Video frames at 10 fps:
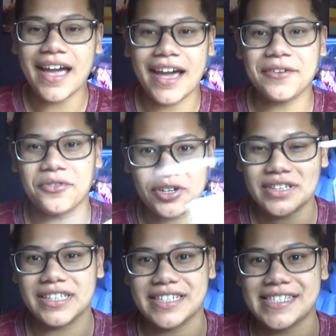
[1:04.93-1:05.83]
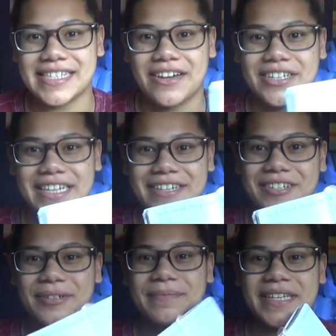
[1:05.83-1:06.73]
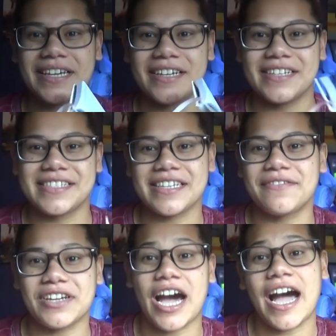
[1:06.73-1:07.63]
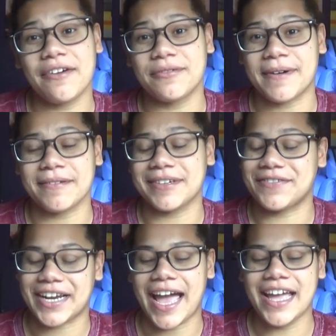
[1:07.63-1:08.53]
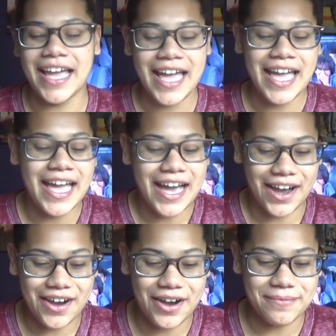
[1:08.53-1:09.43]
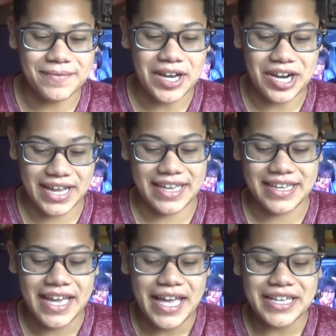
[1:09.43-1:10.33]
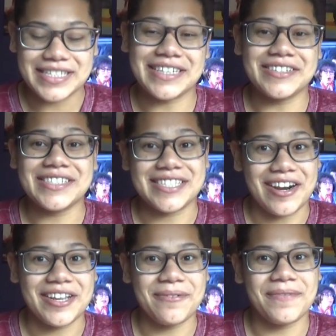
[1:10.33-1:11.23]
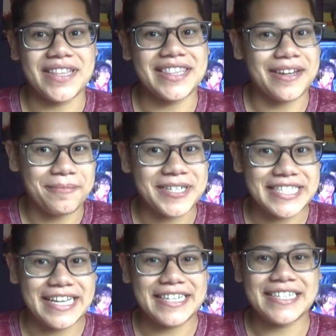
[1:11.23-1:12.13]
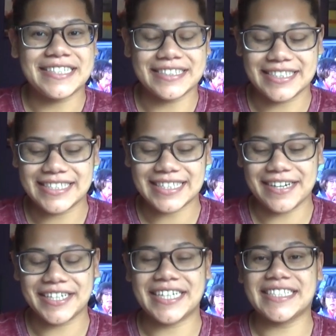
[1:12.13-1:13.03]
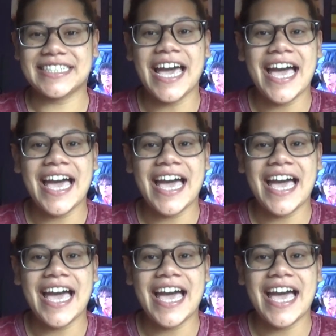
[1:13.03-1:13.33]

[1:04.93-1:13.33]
I wrote the list down here because if not, I would probably forget. Okay, so starting with number 10, the least scariest,